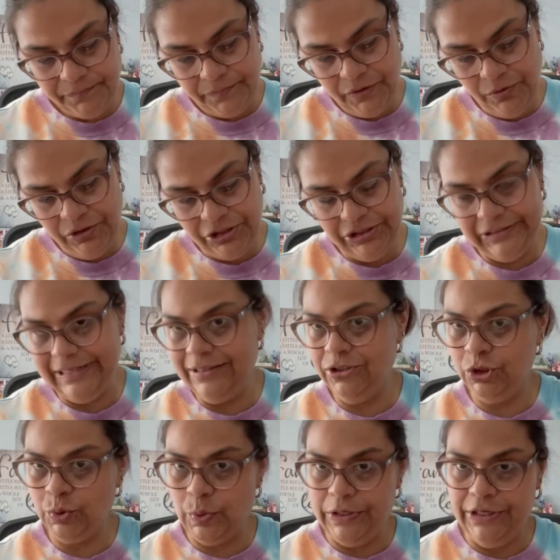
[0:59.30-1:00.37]
which is on the
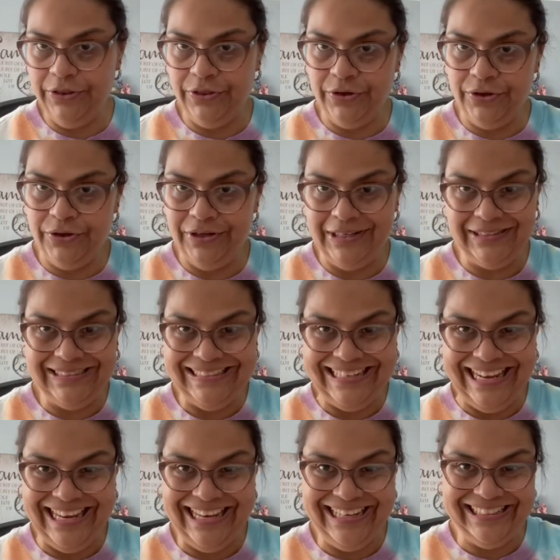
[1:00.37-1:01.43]
23rd, and
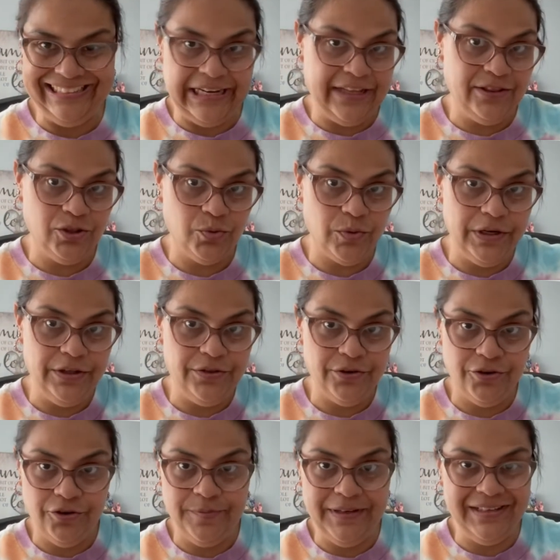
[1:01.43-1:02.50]
today is not the
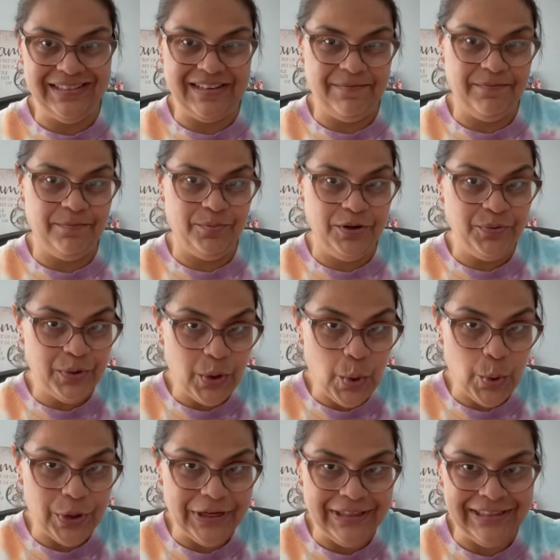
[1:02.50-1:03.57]
23rd because I'm
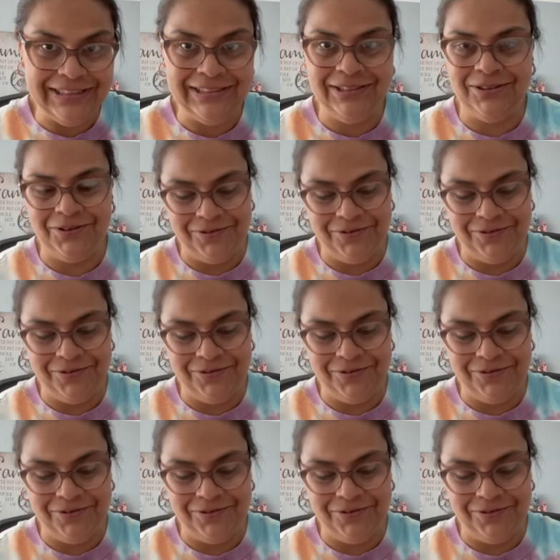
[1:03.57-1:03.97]
pre-recording this. So